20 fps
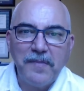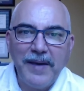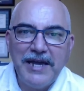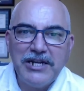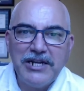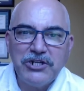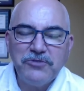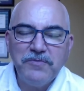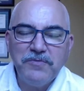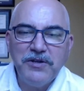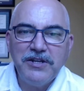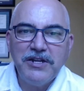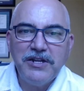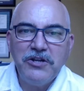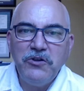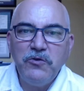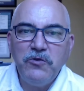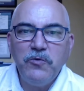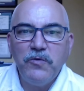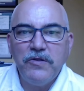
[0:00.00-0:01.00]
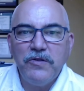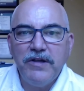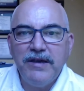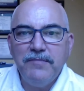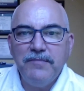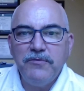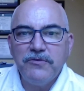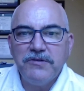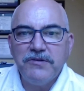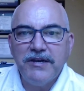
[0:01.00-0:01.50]
management and you will be
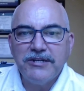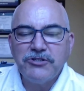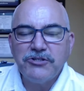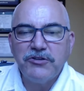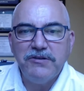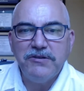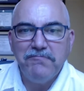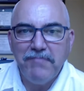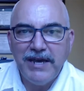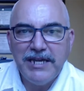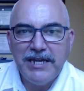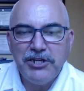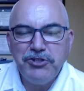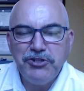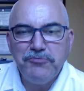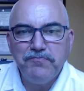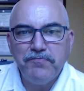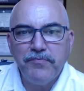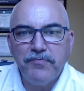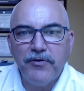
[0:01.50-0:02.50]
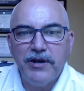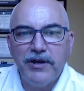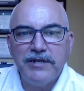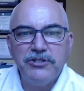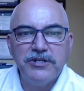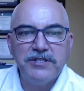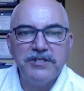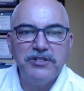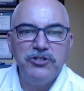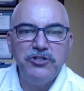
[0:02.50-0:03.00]
able to actually manage
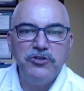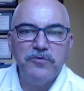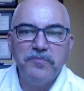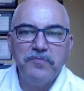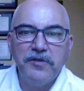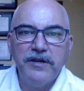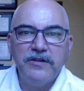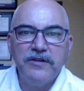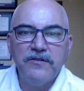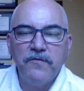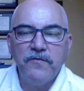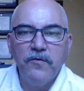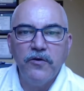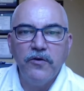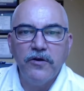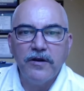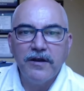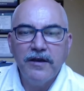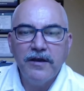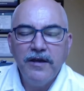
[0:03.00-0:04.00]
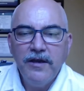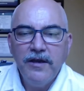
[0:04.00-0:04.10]
projects in your place of work.